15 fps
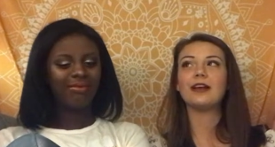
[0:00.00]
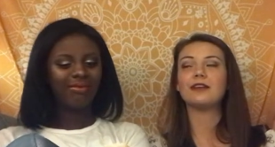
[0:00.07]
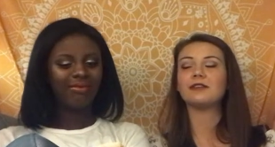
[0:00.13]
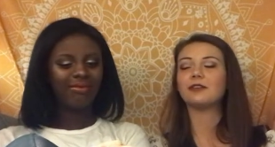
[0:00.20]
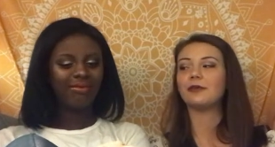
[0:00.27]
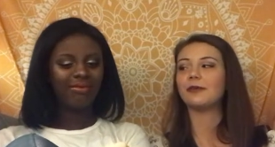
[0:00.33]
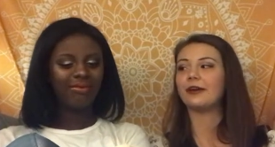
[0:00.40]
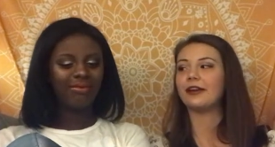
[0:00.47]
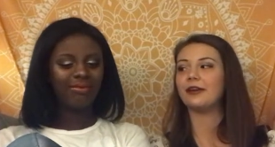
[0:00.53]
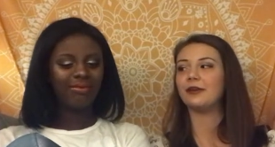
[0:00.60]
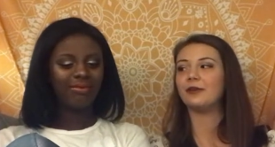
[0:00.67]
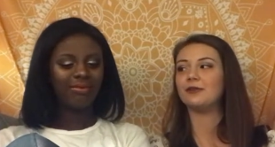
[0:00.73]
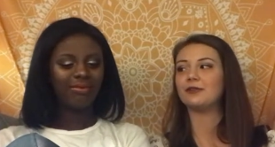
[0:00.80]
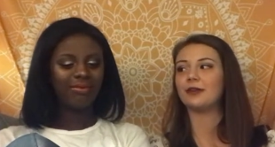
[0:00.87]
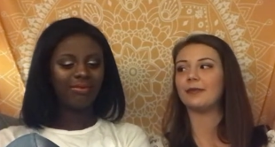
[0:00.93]
Speaker 1: else already
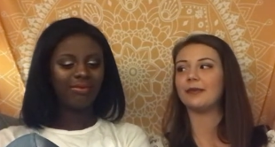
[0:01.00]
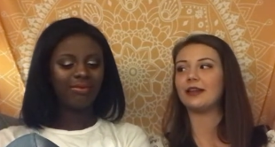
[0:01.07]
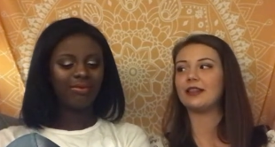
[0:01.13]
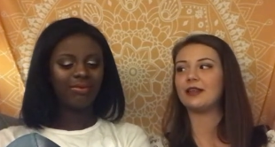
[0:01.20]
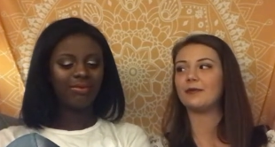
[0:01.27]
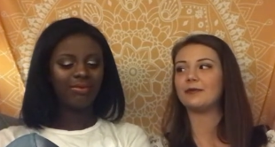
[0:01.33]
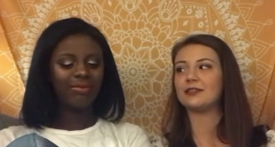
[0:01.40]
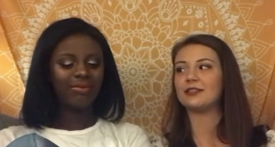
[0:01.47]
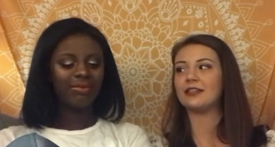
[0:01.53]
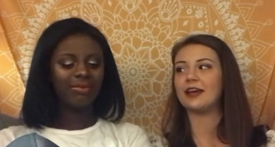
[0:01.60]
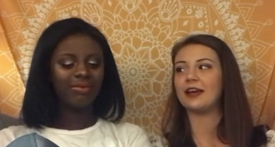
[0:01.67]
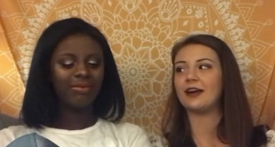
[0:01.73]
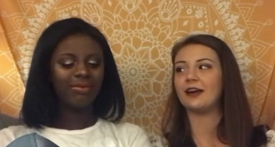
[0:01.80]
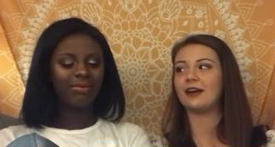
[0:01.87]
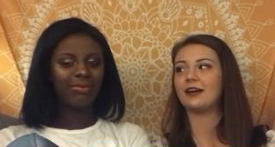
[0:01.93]
knew somebody that was
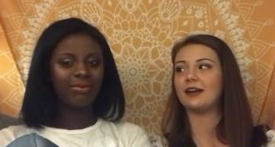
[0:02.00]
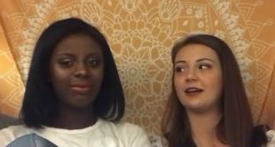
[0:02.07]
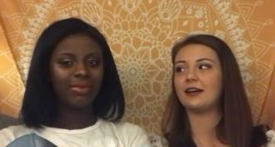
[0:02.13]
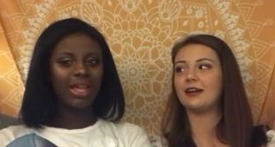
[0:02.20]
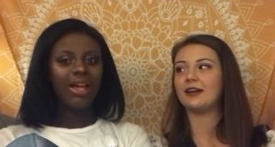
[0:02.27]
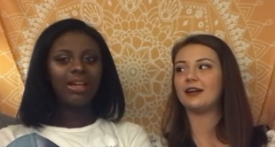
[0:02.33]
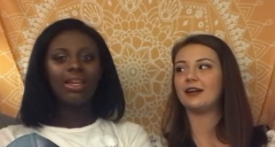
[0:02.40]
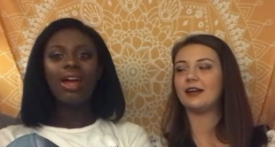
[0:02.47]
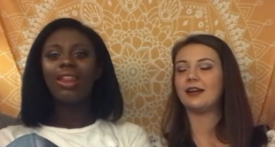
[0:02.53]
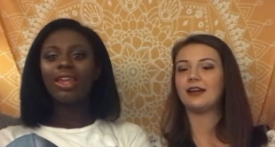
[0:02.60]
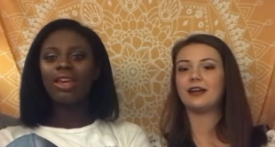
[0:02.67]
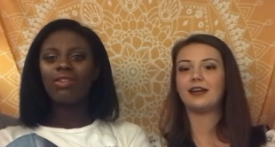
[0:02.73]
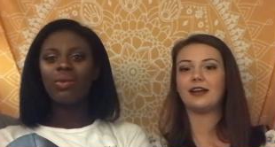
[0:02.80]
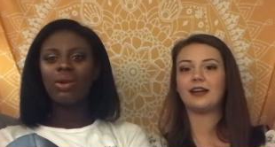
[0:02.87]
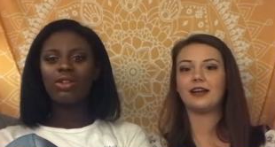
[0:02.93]
there.
Speaker 2: Yeah,
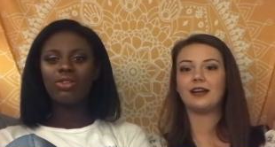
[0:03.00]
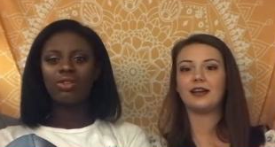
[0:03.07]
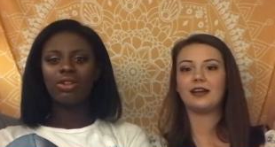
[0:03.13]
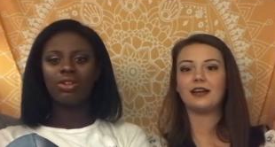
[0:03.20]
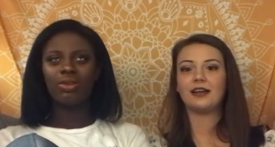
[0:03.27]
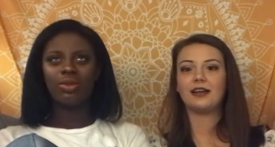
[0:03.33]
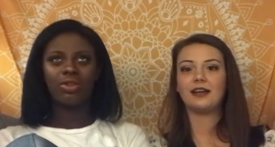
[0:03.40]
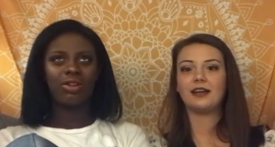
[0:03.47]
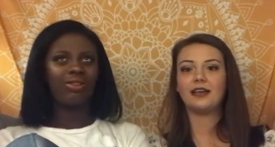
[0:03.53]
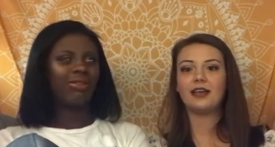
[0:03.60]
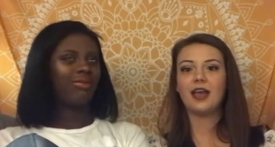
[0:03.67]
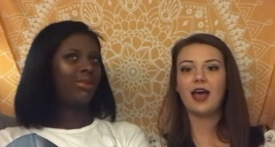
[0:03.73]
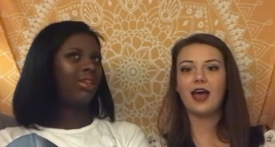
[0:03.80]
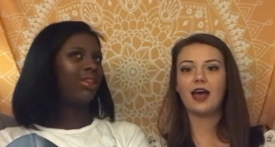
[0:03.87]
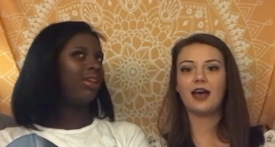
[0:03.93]
like everyone else already knew each other.
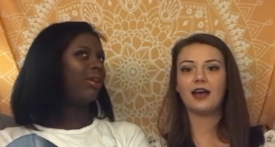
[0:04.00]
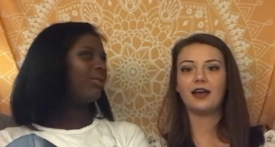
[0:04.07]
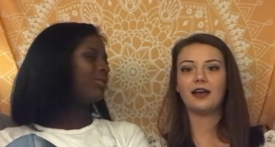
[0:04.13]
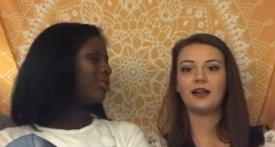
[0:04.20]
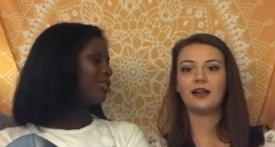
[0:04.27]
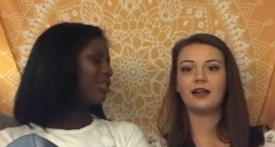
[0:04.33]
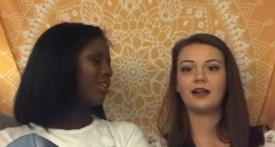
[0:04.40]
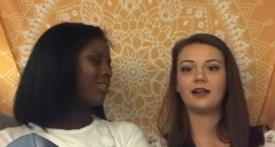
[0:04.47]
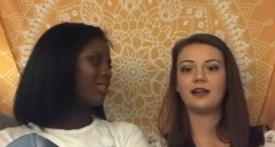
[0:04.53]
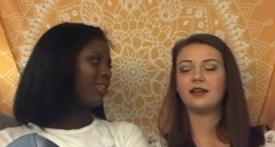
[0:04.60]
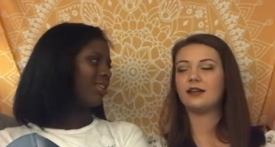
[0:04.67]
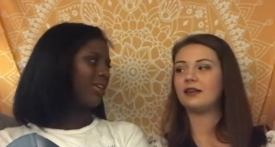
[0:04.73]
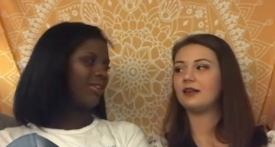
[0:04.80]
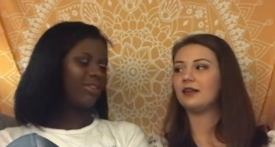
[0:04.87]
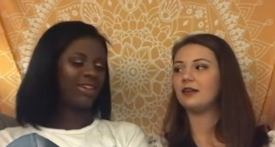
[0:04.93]
Yeah. we were just like
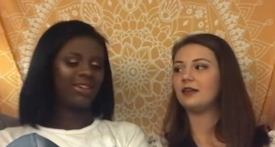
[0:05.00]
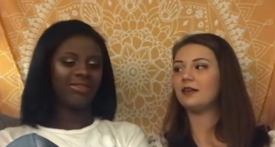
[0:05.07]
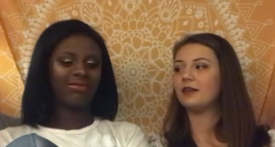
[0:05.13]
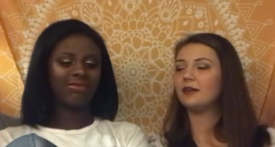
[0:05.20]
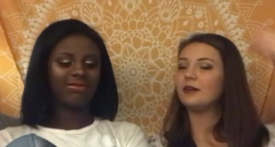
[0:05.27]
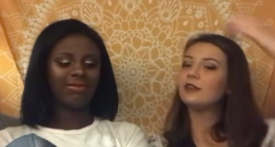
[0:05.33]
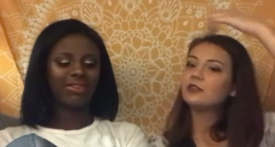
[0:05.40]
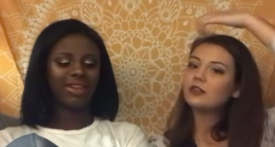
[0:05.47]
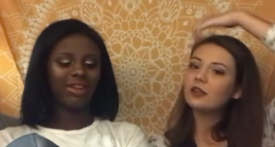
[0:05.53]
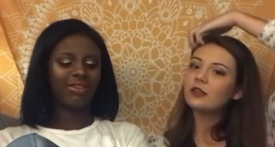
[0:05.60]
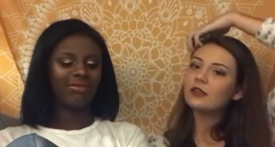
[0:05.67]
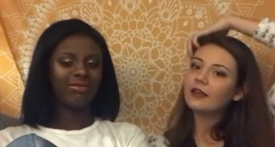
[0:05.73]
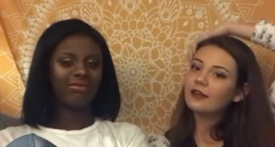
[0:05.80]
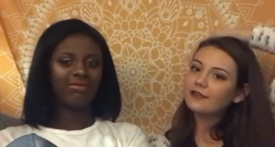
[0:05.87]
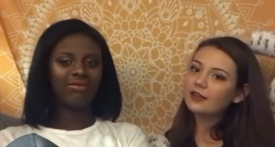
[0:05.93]
sitting there, like okay.
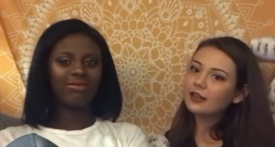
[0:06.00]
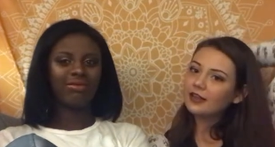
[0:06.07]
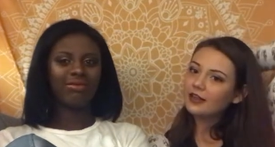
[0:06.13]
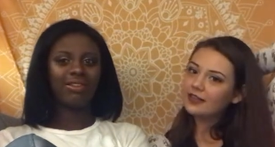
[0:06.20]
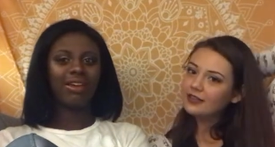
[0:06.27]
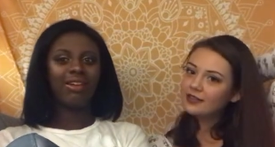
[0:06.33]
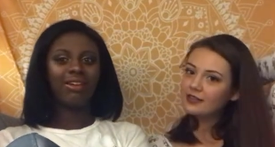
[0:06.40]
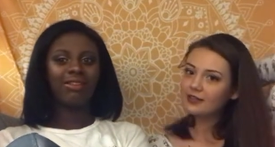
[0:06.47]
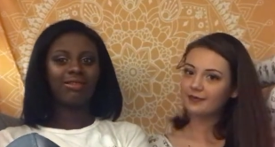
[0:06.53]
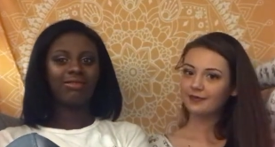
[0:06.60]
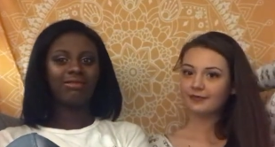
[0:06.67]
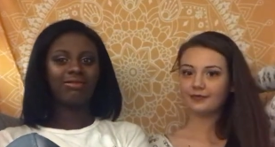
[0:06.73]
chilling like villains.